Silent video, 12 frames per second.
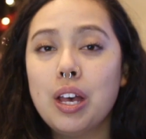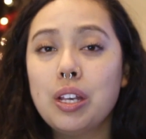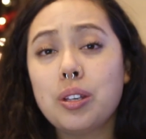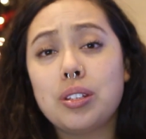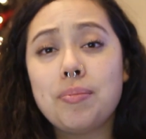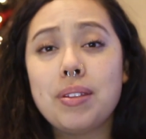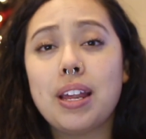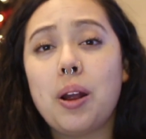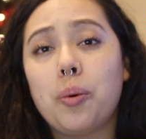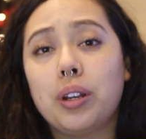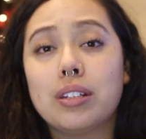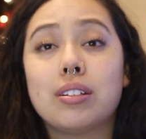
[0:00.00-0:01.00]
So something that
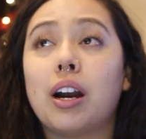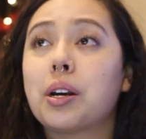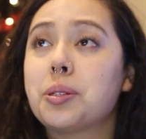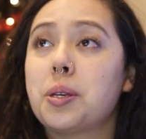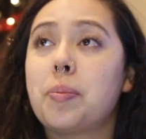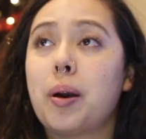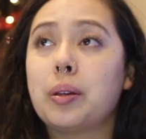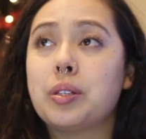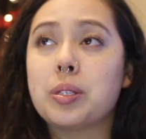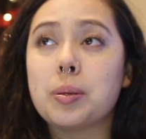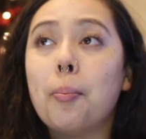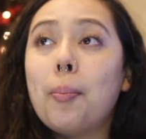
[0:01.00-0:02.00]
I want to talk to you about is
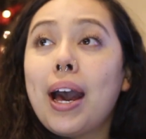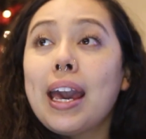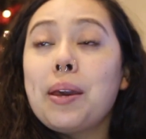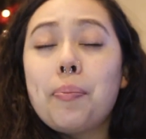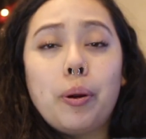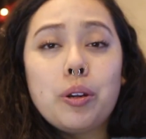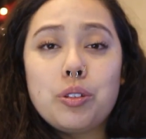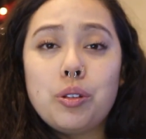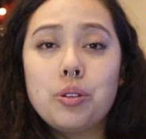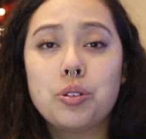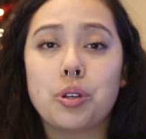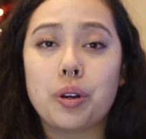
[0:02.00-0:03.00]
just my
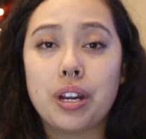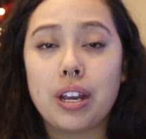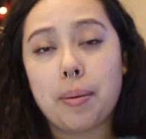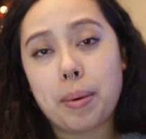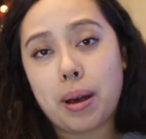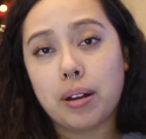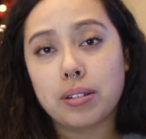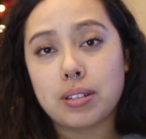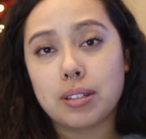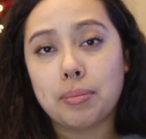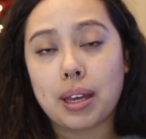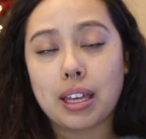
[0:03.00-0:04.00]
personal story
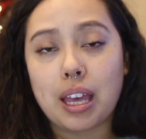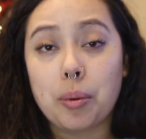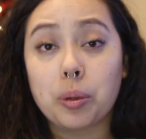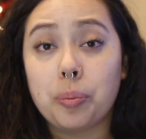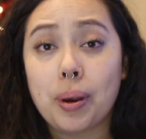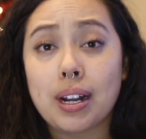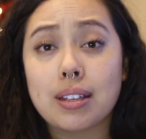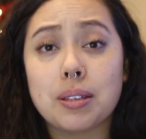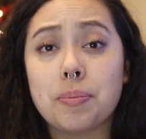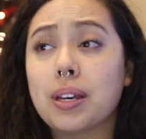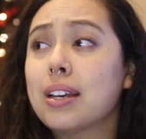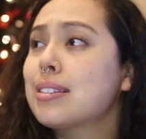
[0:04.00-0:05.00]
about my chemical pregnancy,
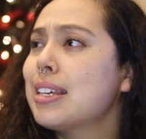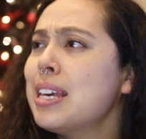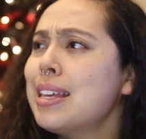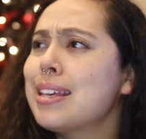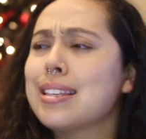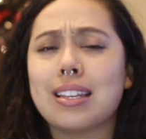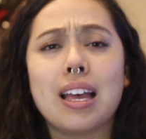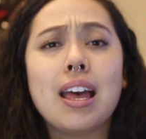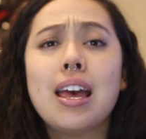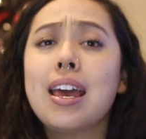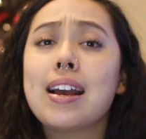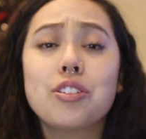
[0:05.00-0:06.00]
because it is
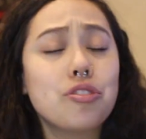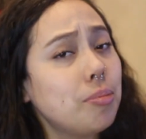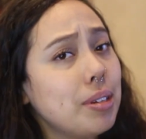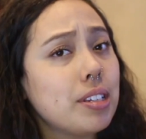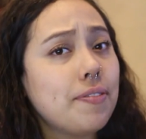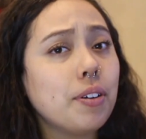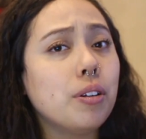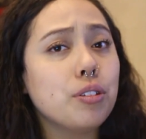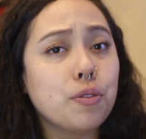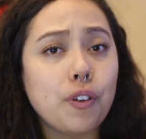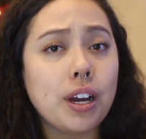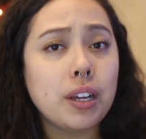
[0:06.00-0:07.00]
extremely difficult
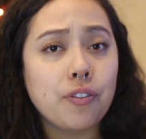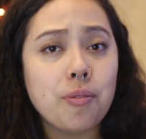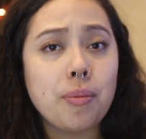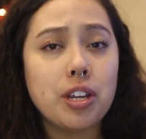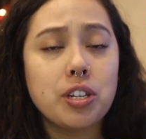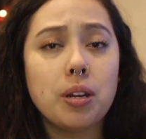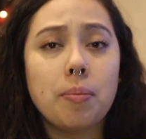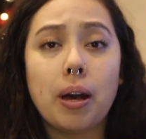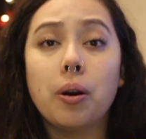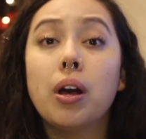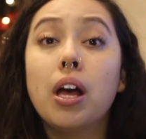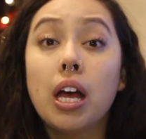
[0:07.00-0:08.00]
to find information
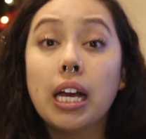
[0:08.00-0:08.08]
about